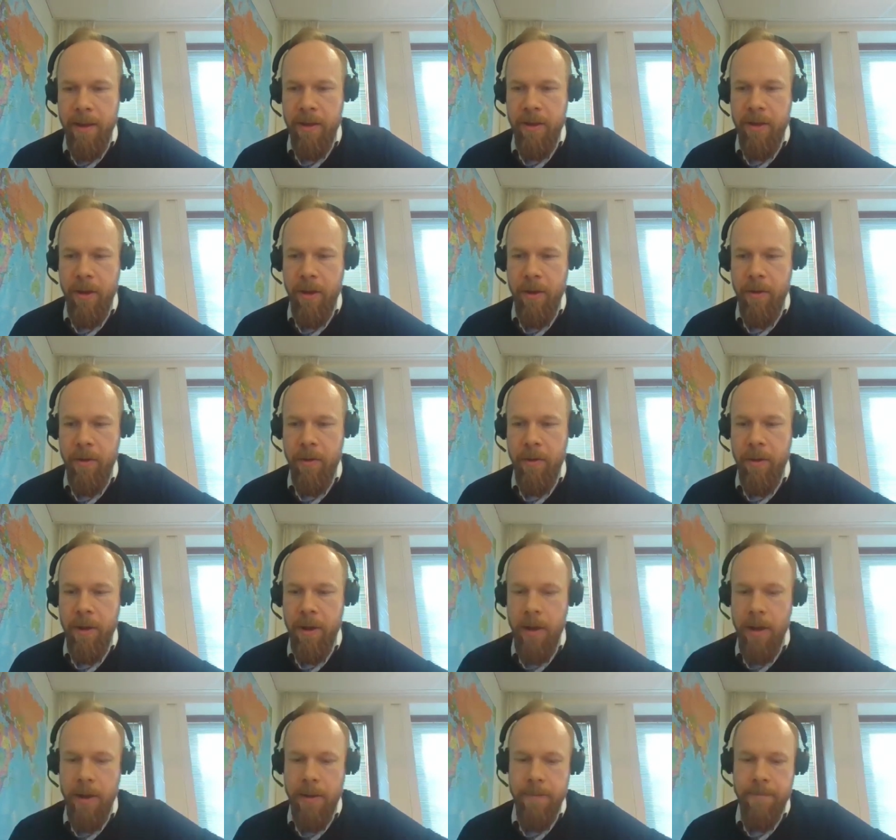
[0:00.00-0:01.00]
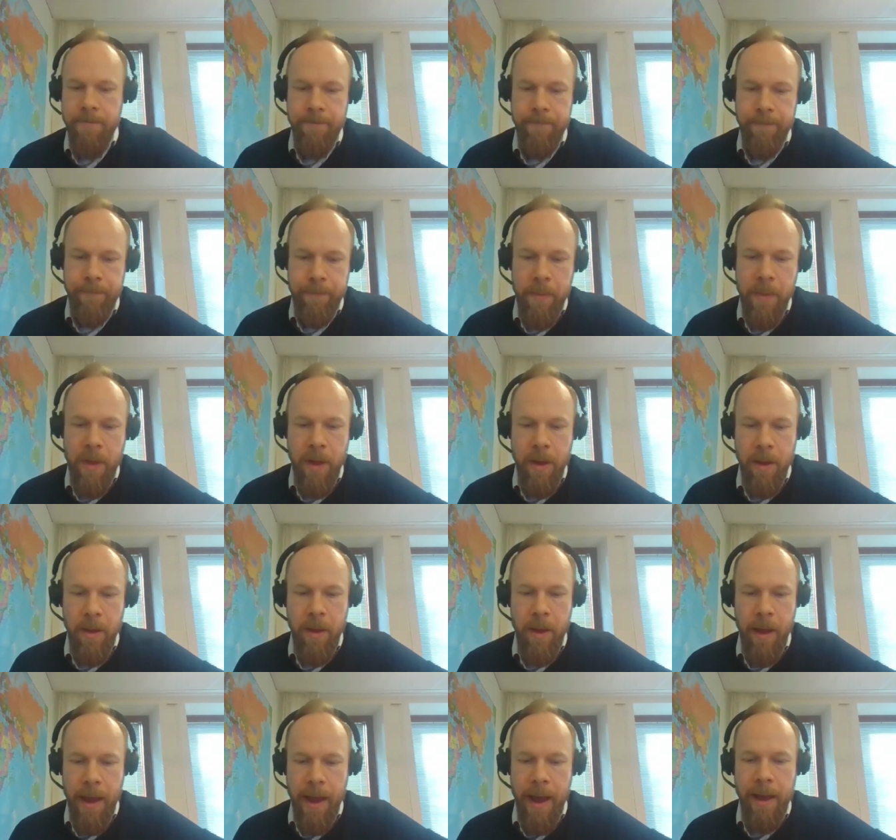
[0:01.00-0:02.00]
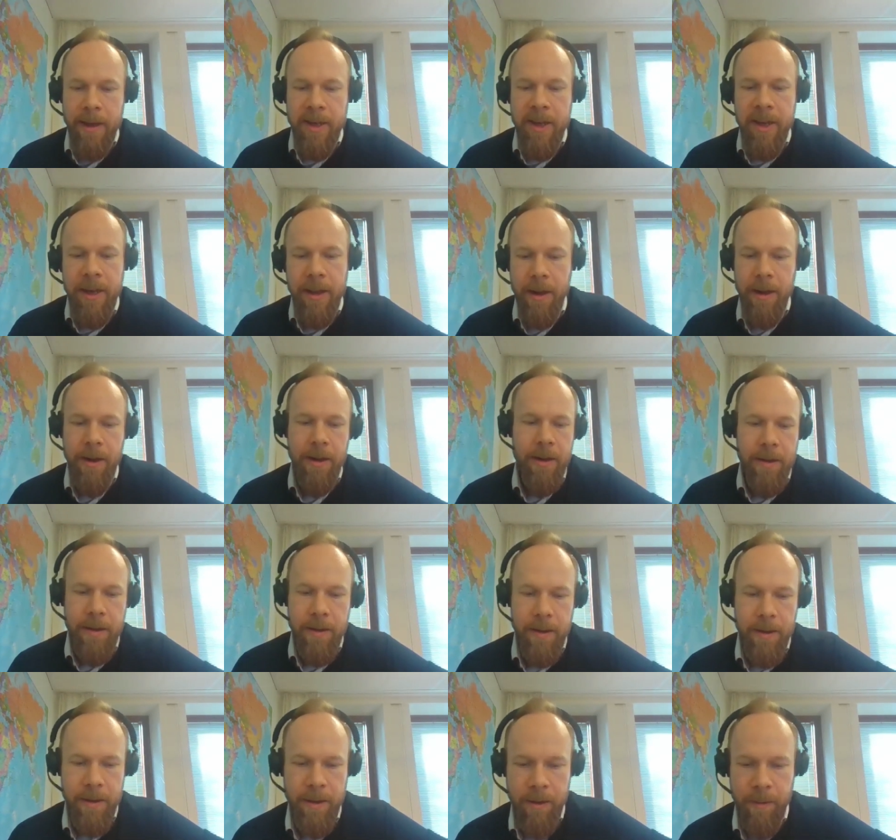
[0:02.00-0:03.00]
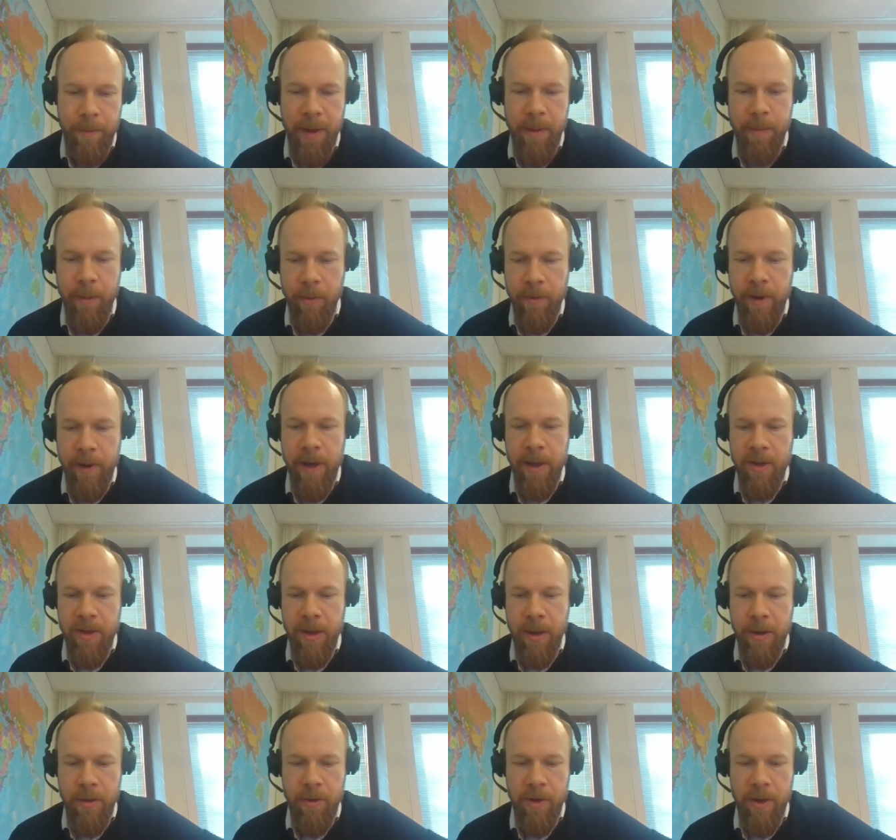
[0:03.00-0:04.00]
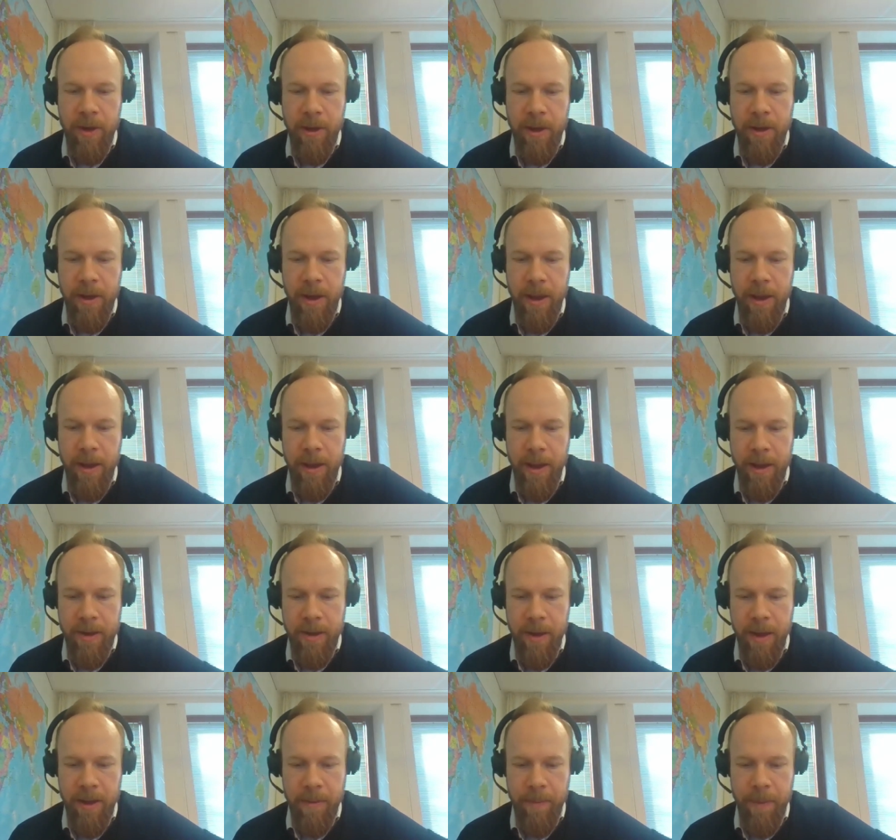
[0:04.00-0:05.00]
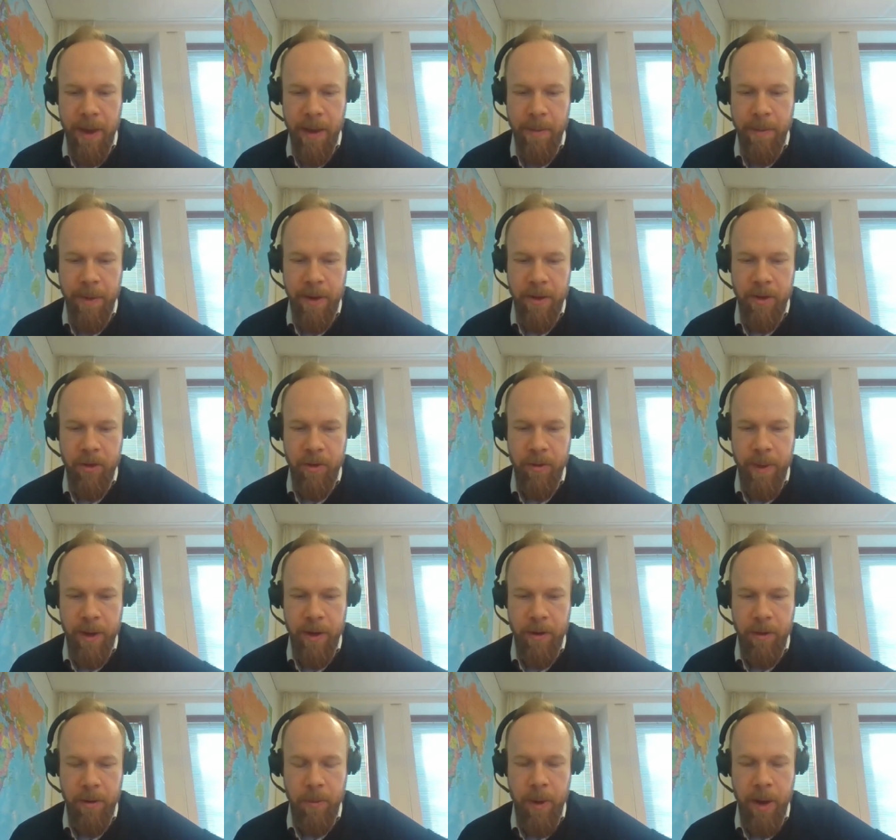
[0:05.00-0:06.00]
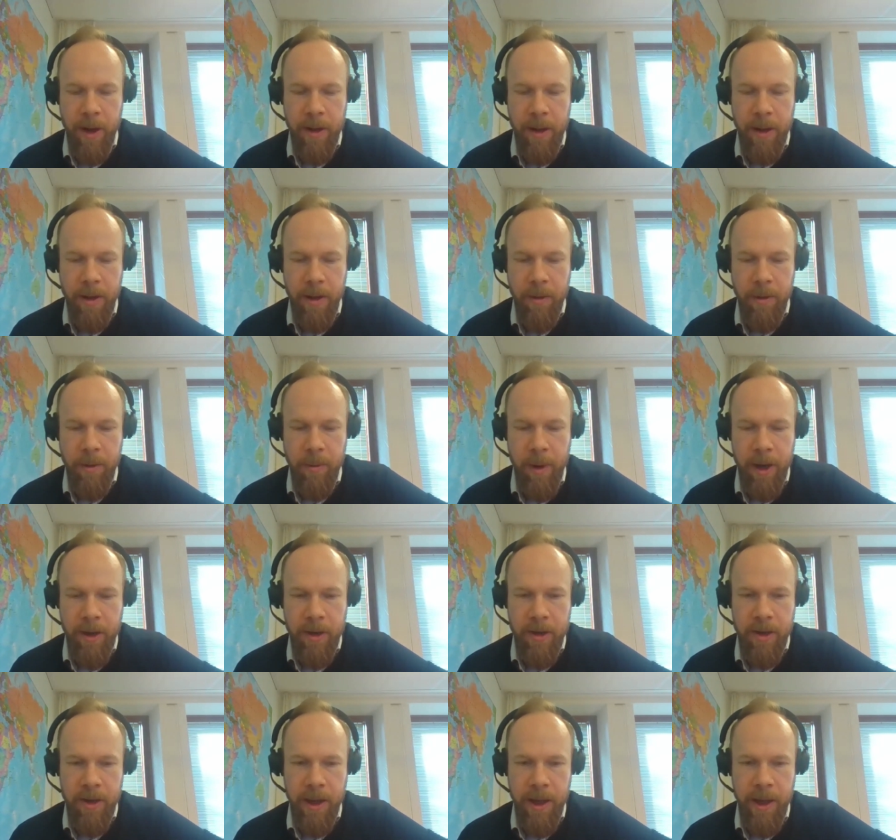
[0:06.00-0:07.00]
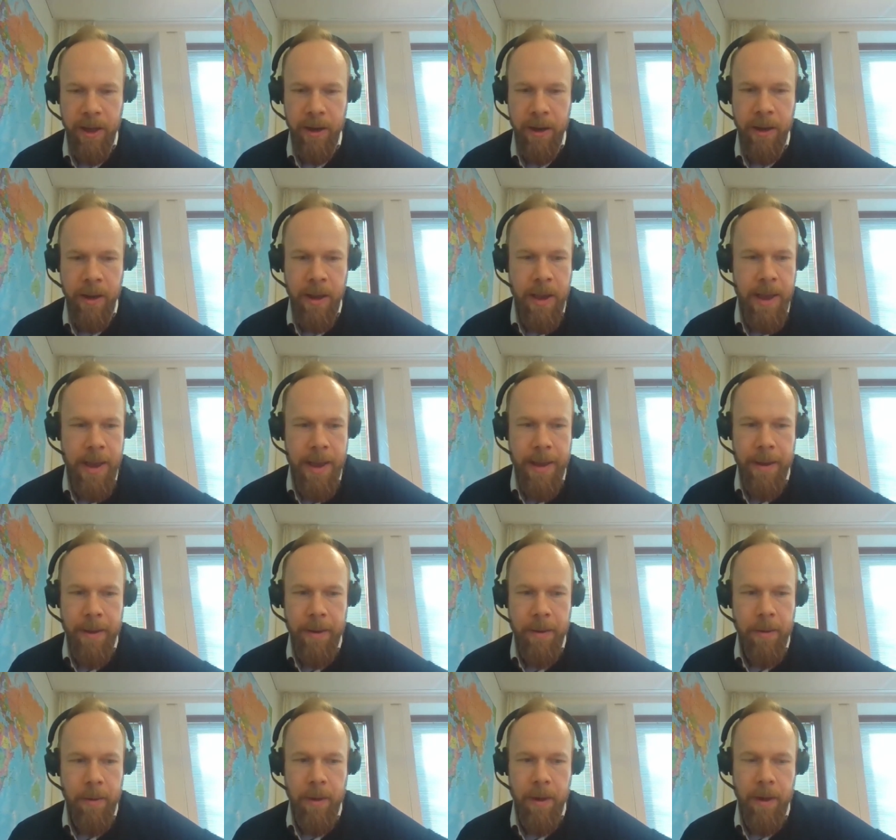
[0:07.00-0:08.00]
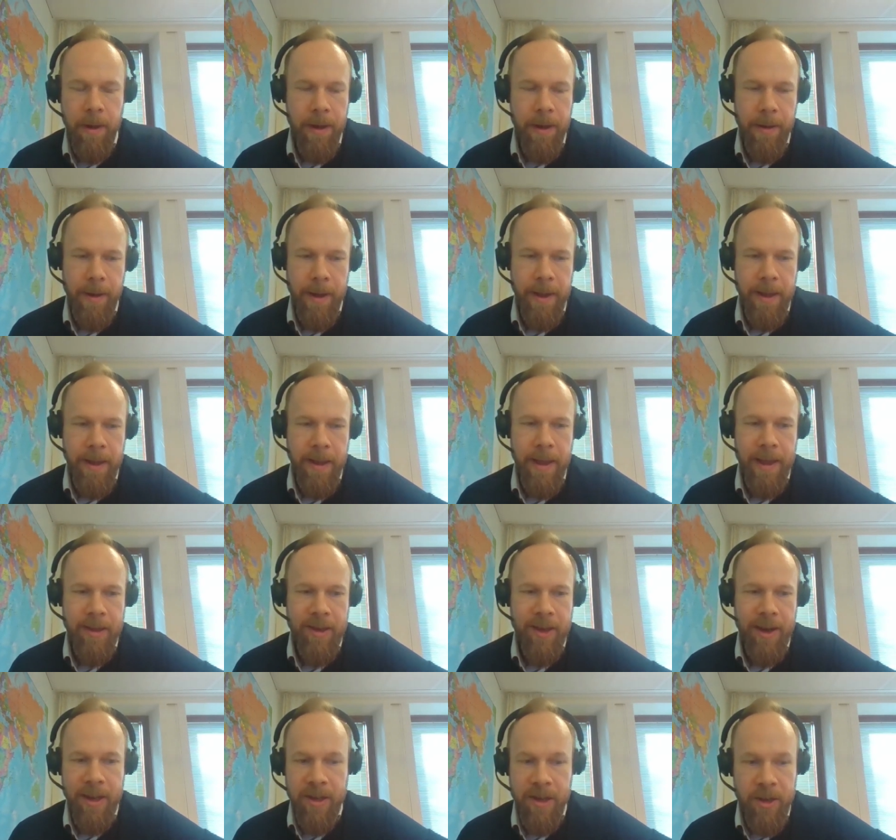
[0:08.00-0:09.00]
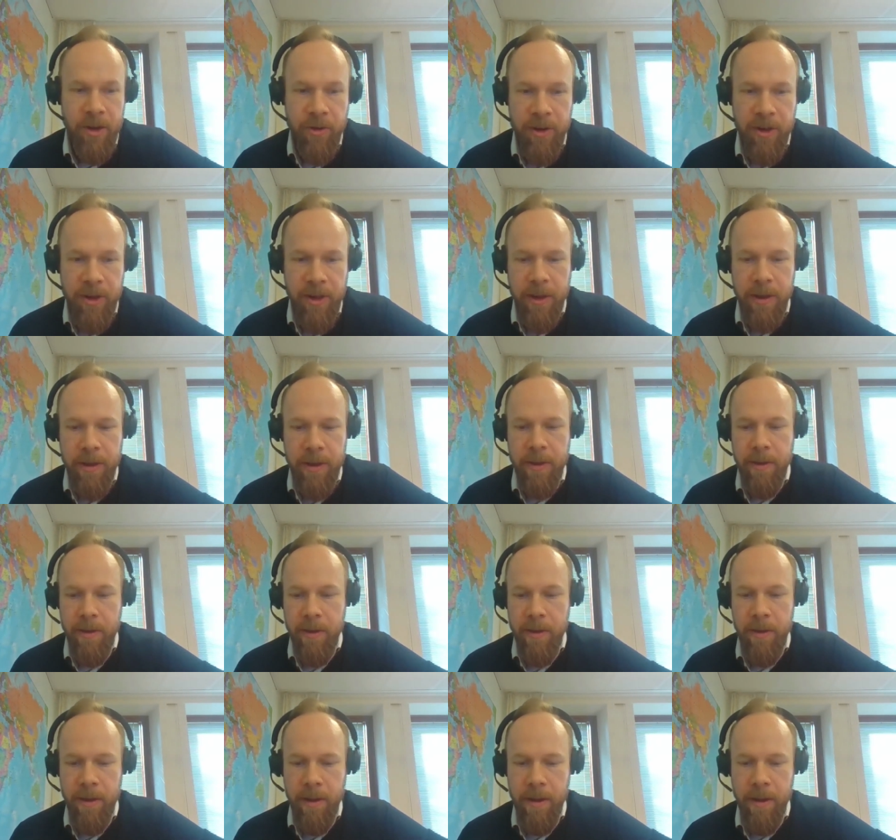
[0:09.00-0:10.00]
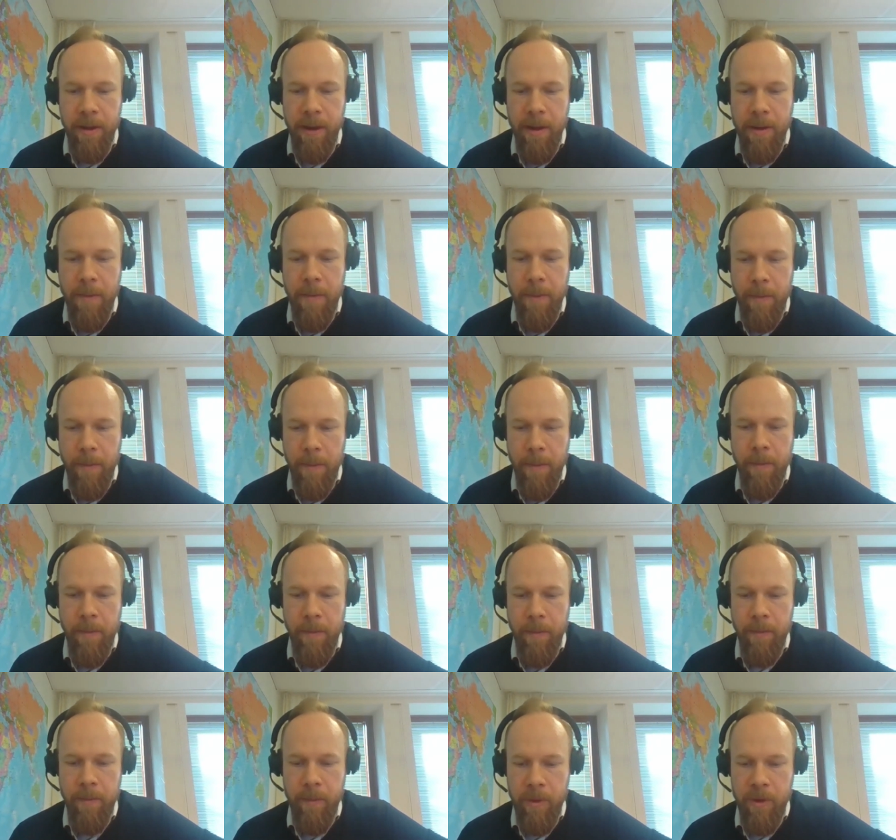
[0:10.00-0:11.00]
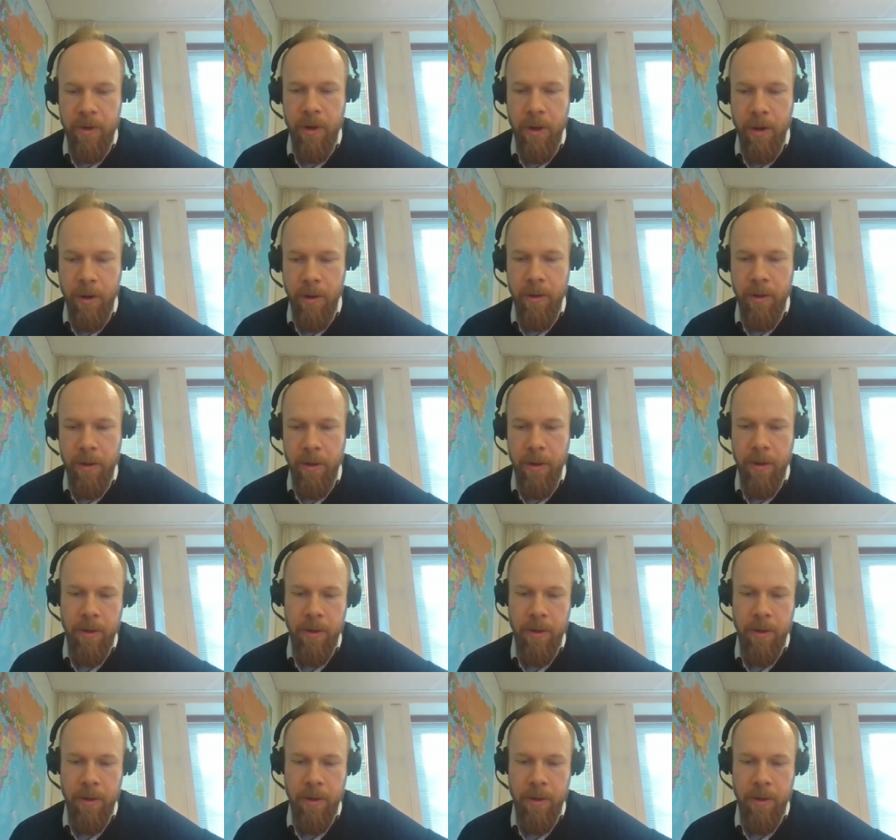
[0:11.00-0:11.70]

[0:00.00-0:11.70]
so um, until you know people really start using it uh, as, a, as a payment instrument on a wide on a wider scale, uh, it, it's less interesting. Um, so